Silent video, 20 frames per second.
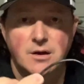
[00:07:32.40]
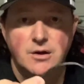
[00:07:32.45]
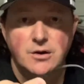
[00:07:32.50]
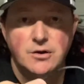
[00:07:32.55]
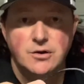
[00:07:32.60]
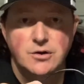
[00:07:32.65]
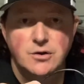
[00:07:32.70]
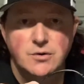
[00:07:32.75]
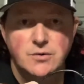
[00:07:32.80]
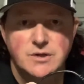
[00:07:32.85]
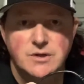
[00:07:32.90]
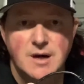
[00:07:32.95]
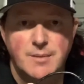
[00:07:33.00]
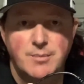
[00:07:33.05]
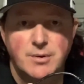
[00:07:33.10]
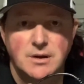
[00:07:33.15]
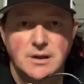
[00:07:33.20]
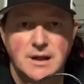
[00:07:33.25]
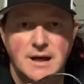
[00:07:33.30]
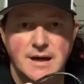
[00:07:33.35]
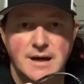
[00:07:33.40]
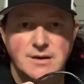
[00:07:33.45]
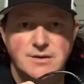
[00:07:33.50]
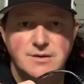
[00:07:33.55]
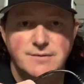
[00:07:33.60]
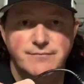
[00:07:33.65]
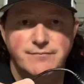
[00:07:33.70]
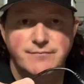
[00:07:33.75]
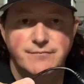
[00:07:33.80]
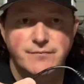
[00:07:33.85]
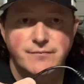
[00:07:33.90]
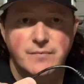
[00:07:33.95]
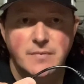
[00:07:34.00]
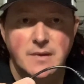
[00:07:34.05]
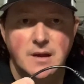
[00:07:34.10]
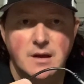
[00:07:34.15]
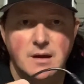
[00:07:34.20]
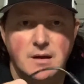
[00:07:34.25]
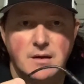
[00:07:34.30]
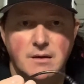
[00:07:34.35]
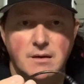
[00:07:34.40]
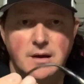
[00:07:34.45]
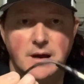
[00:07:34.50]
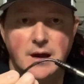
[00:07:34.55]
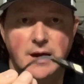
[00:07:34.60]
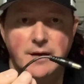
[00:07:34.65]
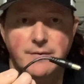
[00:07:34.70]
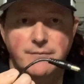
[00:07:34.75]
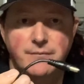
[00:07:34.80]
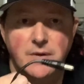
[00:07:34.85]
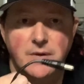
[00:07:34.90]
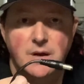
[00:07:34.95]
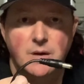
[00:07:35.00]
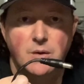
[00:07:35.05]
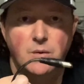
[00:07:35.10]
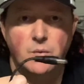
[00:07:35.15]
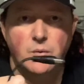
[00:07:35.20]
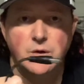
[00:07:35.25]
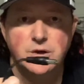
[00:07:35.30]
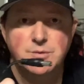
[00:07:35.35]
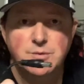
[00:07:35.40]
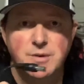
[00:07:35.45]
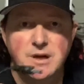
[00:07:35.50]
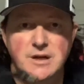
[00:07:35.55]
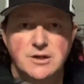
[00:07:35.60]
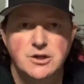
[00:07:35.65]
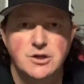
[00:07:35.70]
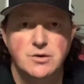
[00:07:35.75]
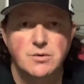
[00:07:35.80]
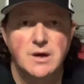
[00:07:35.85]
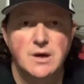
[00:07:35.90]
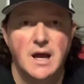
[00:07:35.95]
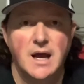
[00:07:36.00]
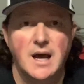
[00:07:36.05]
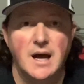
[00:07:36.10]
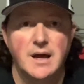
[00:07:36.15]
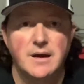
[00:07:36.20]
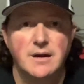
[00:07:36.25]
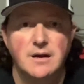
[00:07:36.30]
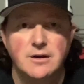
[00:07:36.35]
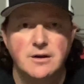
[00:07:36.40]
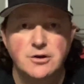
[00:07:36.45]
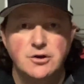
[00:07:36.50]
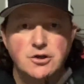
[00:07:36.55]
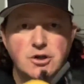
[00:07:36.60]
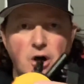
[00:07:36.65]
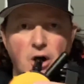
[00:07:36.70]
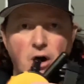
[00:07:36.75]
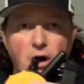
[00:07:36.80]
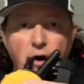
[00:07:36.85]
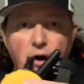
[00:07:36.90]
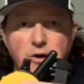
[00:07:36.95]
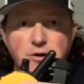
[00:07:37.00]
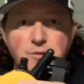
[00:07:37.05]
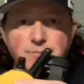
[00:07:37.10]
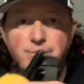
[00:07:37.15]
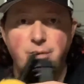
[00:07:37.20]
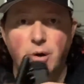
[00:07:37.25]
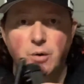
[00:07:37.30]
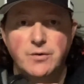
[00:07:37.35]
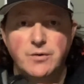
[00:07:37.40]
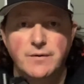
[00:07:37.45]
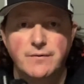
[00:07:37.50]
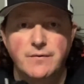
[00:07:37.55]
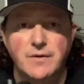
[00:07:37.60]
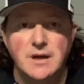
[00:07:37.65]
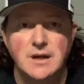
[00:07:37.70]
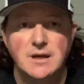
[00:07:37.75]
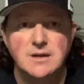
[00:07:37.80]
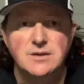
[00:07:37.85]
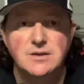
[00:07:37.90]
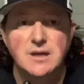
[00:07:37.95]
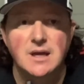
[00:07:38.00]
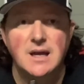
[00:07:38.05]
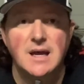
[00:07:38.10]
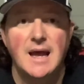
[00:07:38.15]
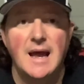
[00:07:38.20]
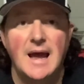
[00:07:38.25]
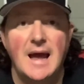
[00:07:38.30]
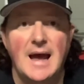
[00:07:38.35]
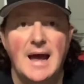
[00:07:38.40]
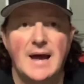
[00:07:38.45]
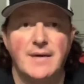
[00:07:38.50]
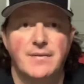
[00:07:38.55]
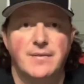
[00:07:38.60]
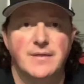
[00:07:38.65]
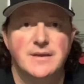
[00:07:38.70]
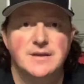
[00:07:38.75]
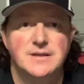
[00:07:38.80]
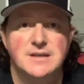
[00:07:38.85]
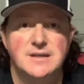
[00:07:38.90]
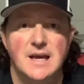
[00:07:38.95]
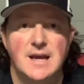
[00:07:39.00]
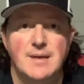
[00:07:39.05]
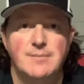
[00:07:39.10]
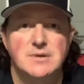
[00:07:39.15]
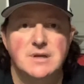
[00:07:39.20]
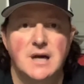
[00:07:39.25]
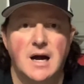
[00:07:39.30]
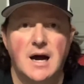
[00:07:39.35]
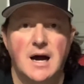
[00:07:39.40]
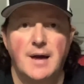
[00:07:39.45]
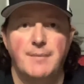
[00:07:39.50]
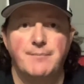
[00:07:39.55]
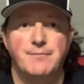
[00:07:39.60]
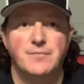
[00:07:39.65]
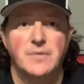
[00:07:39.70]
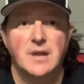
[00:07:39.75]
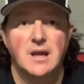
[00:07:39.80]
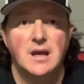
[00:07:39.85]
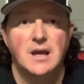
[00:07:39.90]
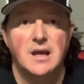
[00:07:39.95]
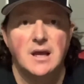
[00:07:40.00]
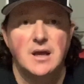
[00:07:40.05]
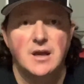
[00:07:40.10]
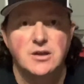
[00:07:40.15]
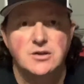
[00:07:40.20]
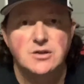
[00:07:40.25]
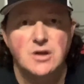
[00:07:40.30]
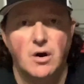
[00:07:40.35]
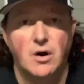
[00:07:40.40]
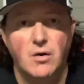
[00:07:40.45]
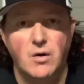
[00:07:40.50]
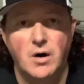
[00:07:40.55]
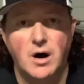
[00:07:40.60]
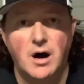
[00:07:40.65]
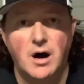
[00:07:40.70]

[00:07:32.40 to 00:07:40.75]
two separate legs, okay? Which means you can charge both of these at the same time. So